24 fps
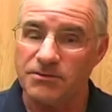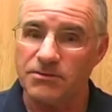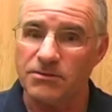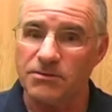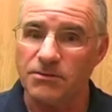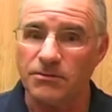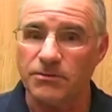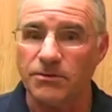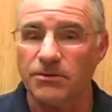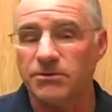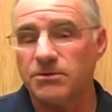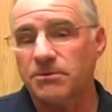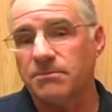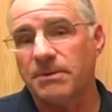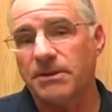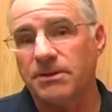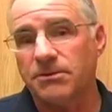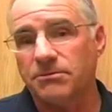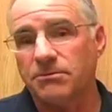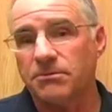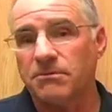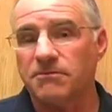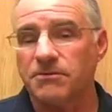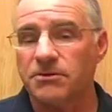So those
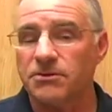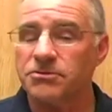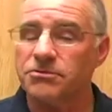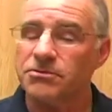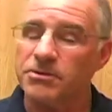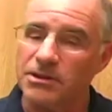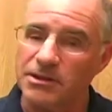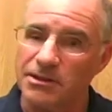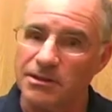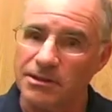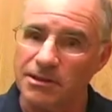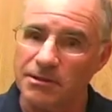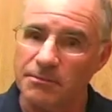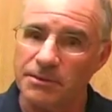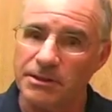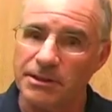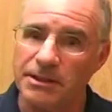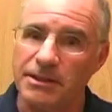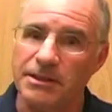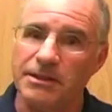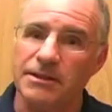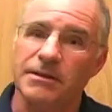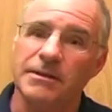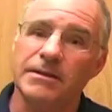beds were virtually
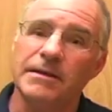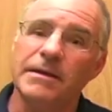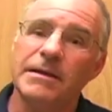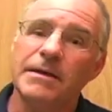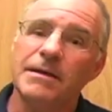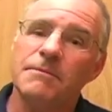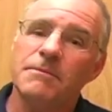eliminated.